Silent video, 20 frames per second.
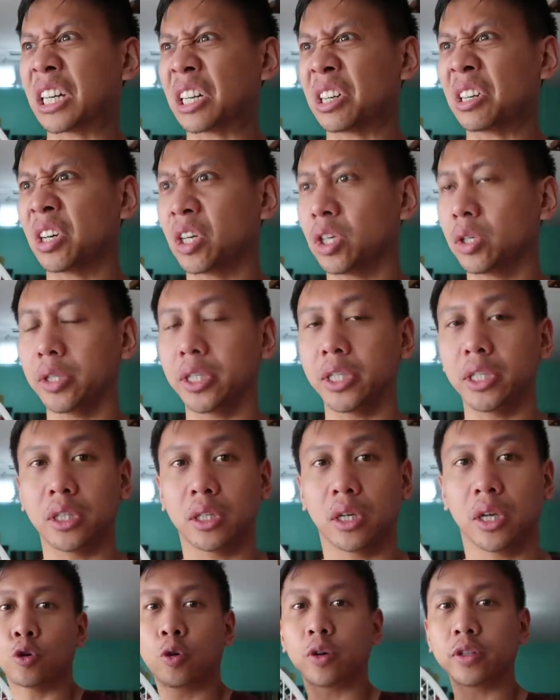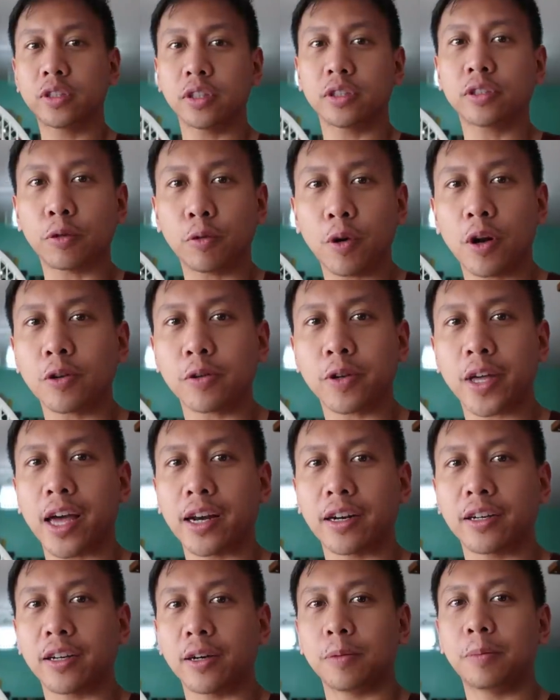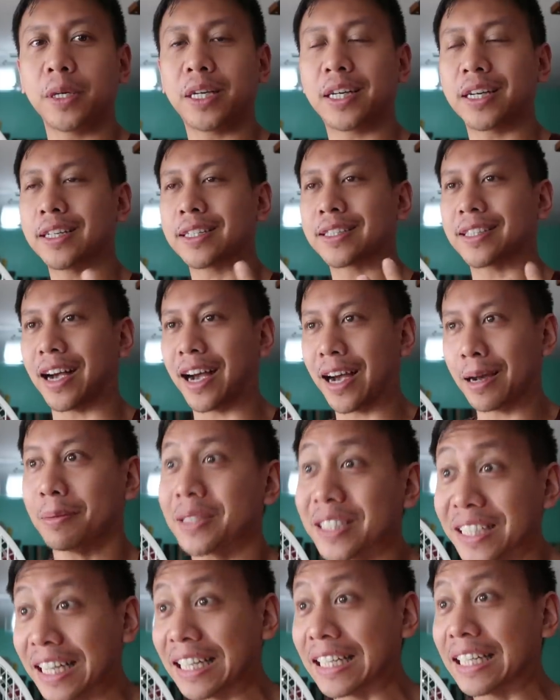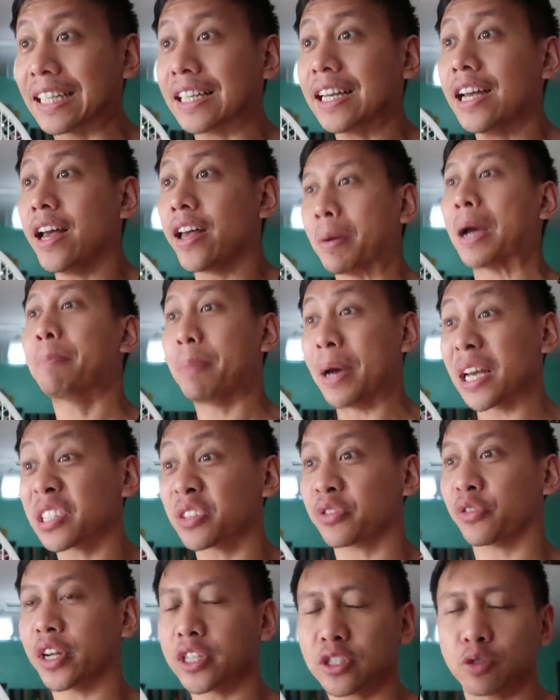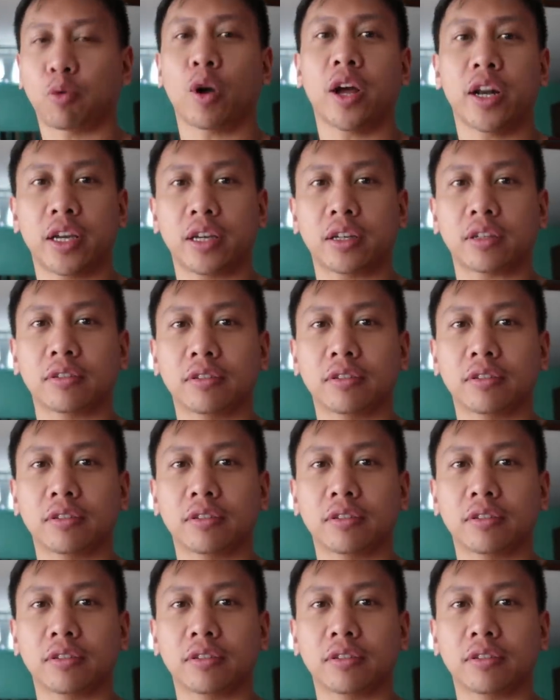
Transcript: gotta hurry. Going to Toronto, Canada because I'm attending my best friend's wedding.